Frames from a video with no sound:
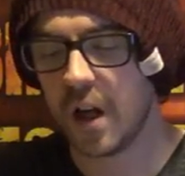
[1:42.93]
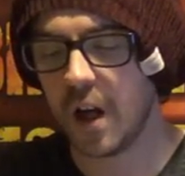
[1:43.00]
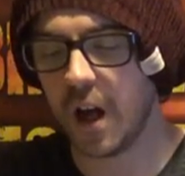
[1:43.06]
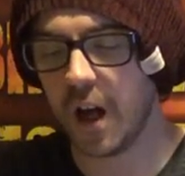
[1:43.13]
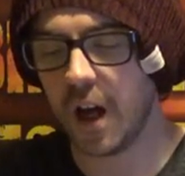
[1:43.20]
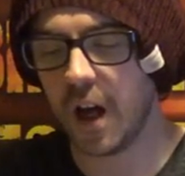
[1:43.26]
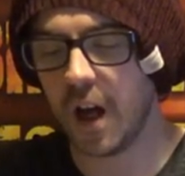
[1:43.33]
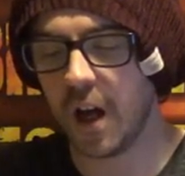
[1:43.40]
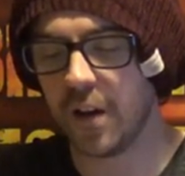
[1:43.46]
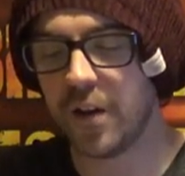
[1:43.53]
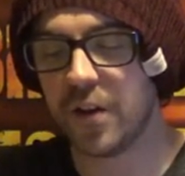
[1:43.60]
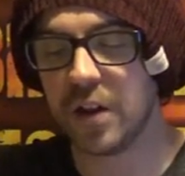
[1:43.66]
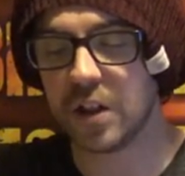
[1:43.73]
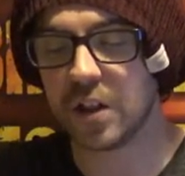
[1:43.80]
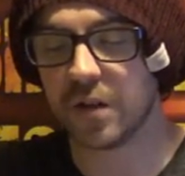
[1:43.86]
Uh,
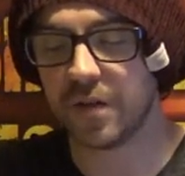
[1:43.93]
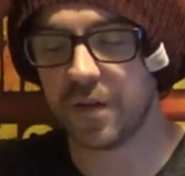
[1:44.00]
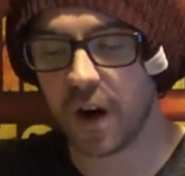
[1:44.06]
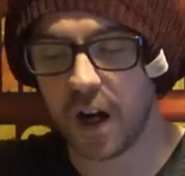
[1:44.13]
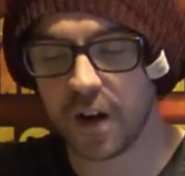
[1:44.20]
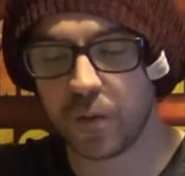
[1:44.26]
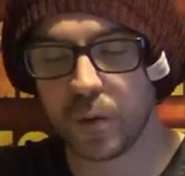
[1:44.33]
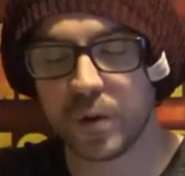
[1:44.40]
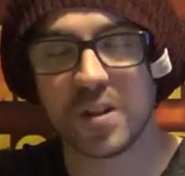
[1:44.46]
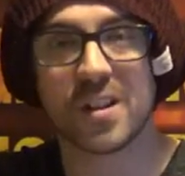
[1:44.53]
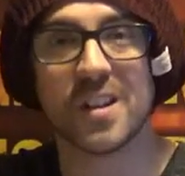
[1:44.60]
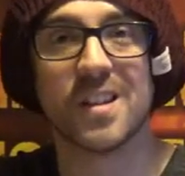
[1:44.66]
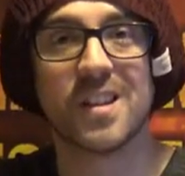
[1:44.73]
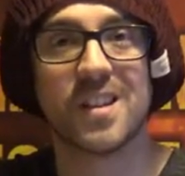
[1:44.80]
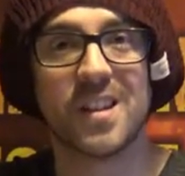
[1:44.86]
3 to 5 wounds
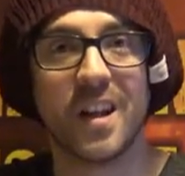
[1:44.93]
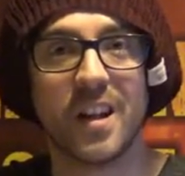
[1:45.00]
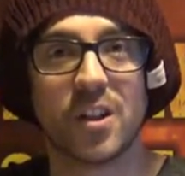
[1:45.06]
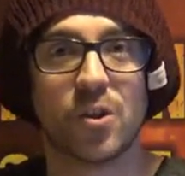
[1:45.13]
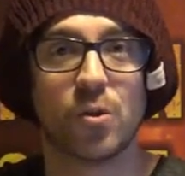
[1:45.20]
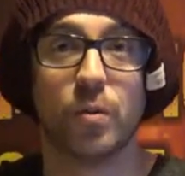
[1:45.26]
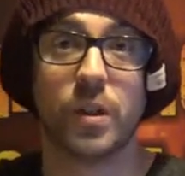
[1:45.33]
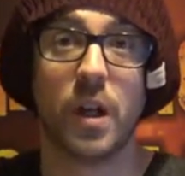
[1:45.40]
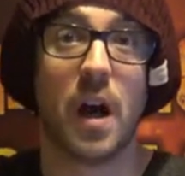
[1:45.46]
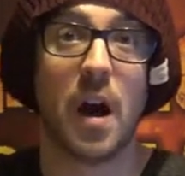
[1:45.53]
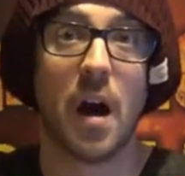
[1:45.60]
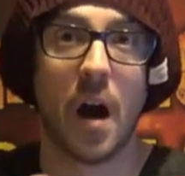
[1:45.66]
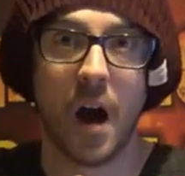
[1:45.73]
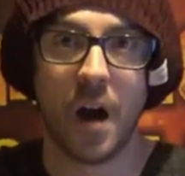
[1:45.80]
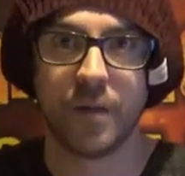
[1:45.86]
is 6, so it's
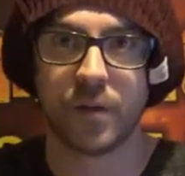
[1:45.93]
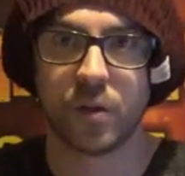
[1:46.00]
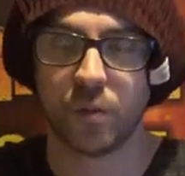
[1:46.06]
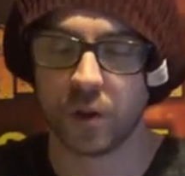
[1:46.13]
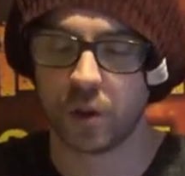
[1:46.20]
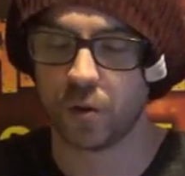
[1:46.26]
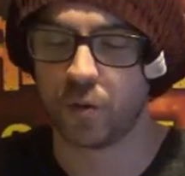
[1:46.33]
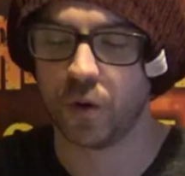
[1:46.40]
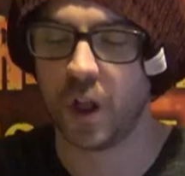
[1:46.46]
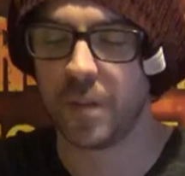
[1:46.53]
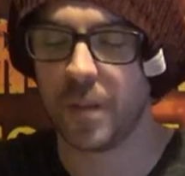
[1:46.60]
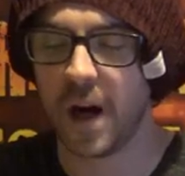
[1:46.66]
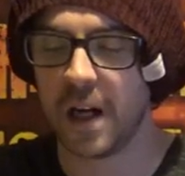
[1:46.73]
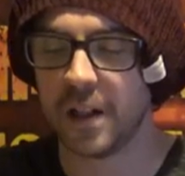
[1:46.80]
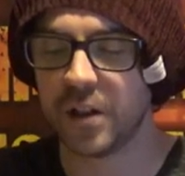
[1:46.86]
halved, which is really
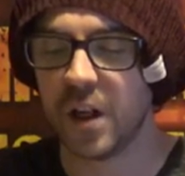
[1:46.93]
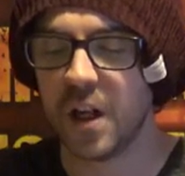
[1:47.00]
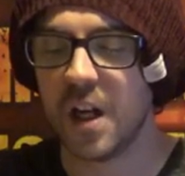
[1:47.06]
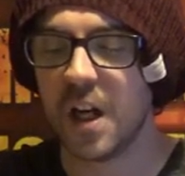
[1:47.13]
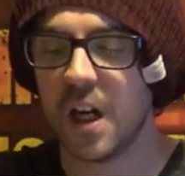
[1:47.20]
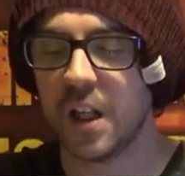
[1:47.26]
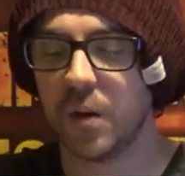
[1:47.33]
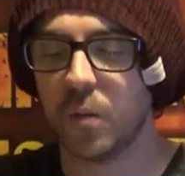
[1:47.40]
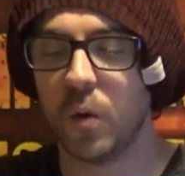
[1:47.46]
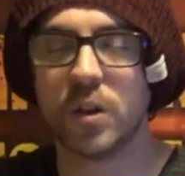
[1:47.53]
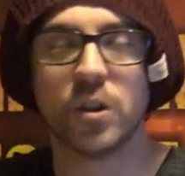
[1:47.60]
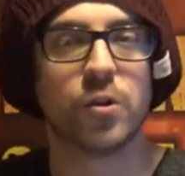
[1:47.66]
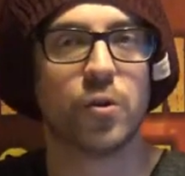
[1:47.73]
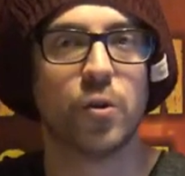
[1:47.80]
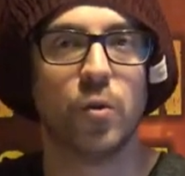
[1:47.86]
bad and then
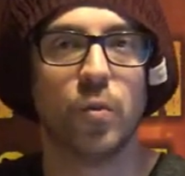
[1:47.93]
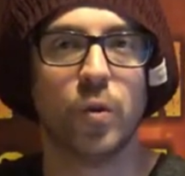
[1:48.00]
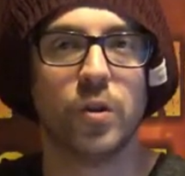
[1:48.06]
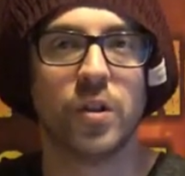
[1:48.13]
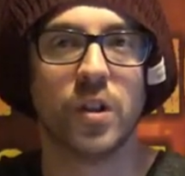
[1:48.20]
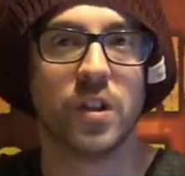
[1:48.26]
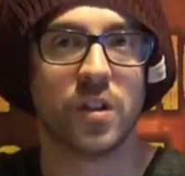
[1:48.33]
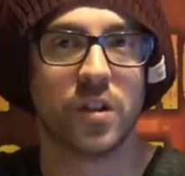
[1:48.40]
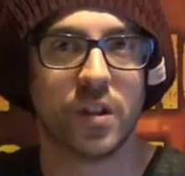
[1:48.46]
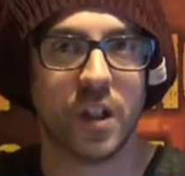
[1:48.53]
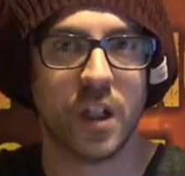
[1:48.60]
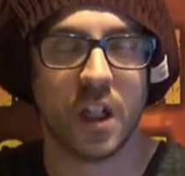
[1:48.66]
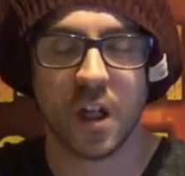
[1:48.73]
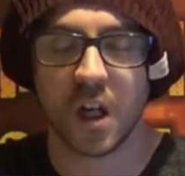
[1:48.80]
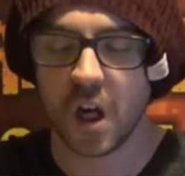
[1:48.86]
1 to 2 wounds is
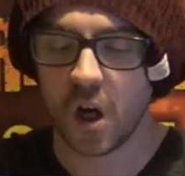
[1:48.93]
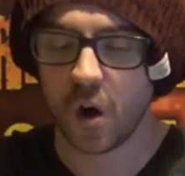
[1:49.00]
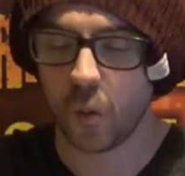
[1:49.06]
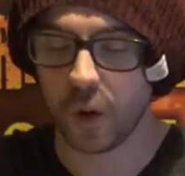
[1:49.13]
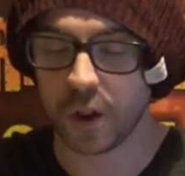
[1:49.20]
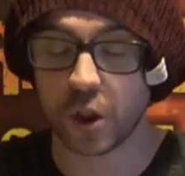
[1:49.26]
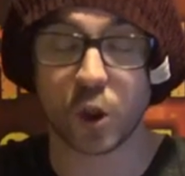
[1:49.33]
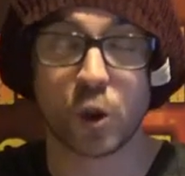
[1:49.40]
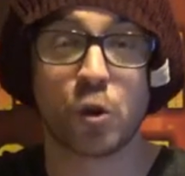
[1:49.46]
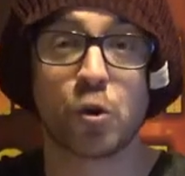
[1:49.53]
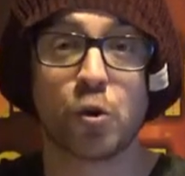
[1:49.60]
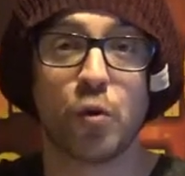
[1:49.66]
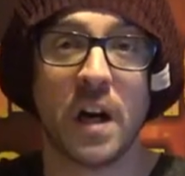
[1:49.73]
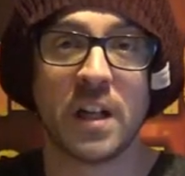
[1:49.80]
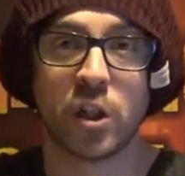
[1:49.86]
3, which is
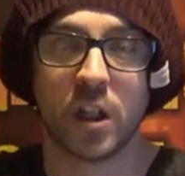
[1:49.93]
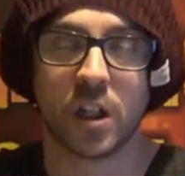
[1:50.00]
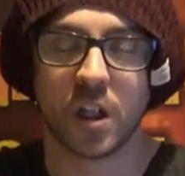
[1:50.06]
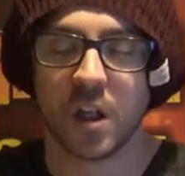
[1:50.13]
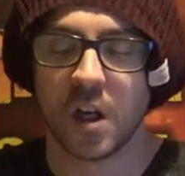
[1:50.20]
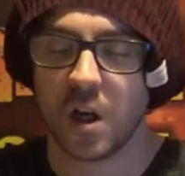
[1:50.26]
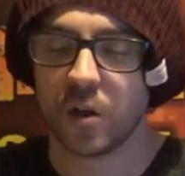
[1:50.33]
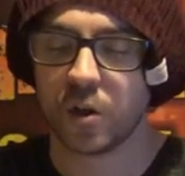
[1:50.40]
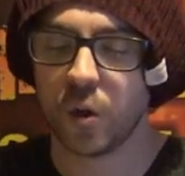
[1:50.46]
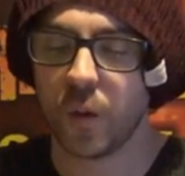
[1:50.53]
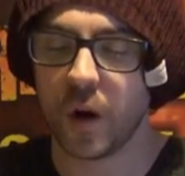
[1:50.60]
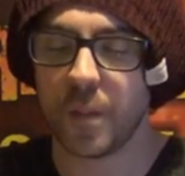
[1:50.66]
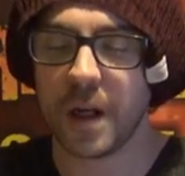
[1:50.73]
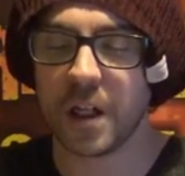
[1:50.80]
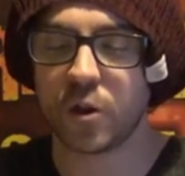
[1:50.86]
tragic. So you
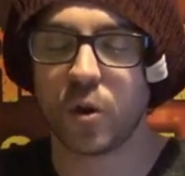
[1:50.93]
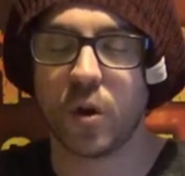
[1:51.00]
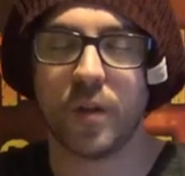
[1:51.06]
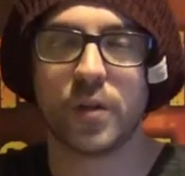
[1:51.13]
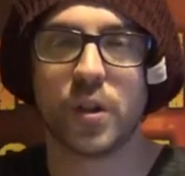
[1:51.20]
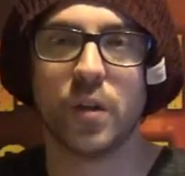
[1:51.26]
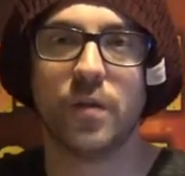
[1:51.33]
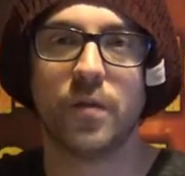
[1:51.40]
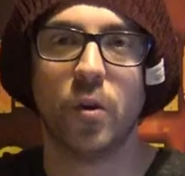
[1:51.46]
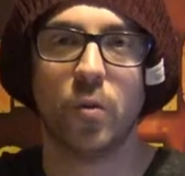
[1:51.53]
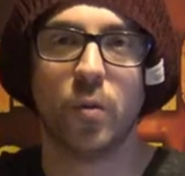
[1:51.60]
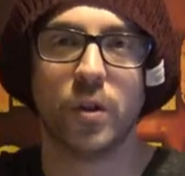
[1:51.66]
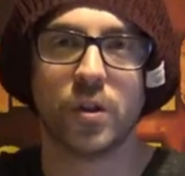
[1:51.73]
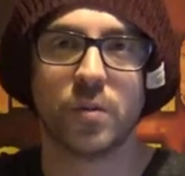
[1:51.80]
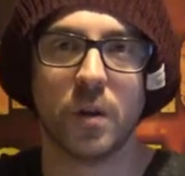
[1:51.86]
want to make sure obviously full
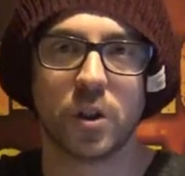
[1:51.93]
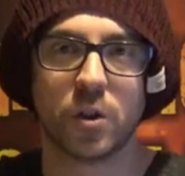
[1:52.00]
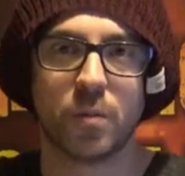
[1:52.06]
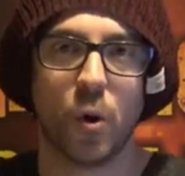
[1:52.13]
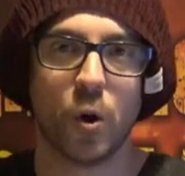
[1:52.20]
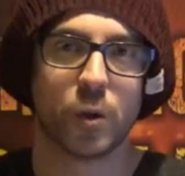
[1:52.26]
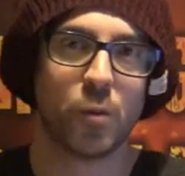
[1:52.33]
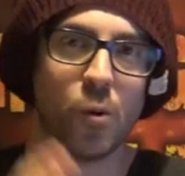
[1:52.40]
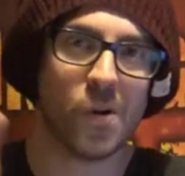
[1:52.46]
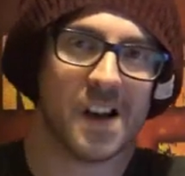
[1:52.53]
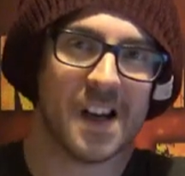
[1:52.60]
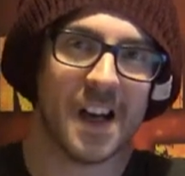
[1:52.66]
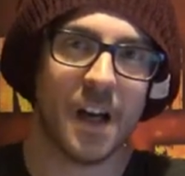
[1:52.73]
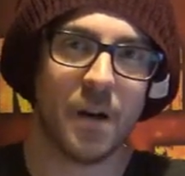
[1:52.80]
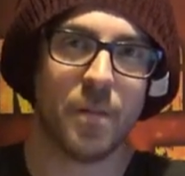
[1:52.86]
wounds as much as possible
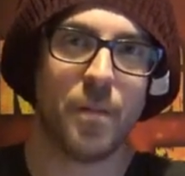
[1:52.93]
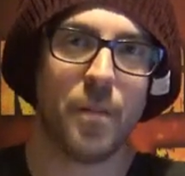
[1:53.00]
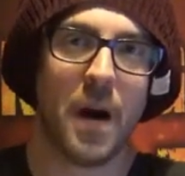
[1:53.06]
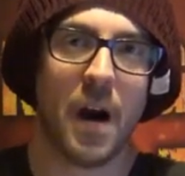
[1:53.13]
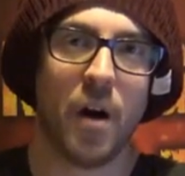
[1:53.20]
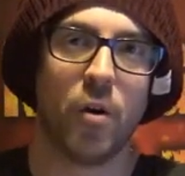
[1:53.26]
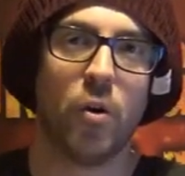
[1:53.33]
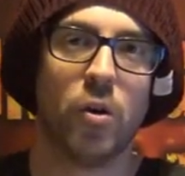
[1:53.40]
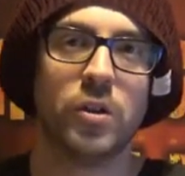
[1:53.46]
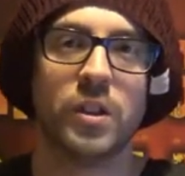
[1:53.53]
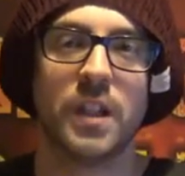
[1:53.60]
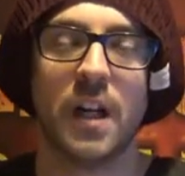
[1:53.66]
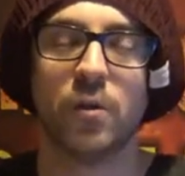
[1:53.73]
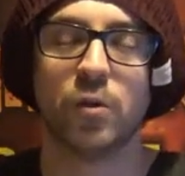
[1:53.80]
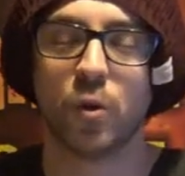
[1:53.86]
and power on
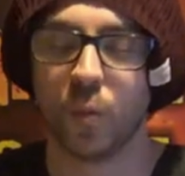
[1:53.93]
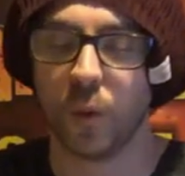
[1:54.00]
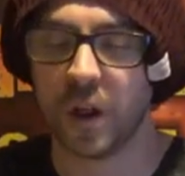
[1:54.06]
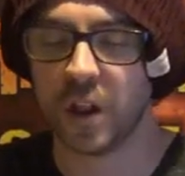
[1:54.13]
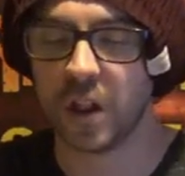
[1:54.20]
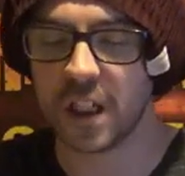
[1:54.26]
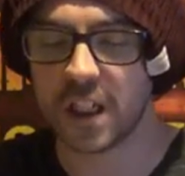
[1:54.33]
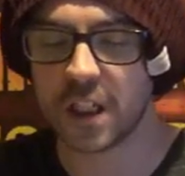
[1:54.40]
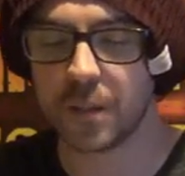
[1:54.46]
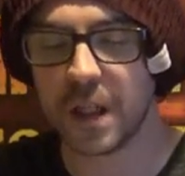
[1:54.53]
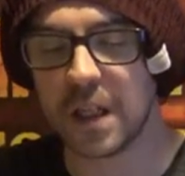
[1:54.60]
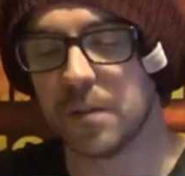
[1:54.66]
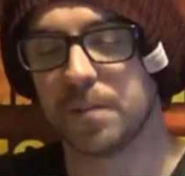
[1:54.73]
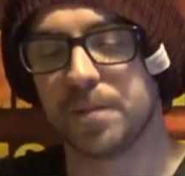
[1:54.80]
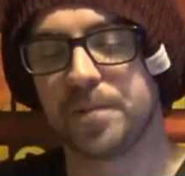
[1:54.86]
down to where you need to
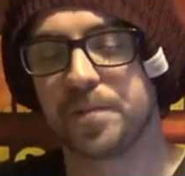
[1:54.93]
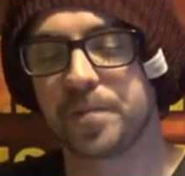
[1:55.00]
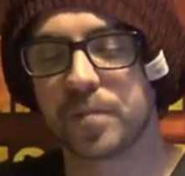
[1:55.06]
be.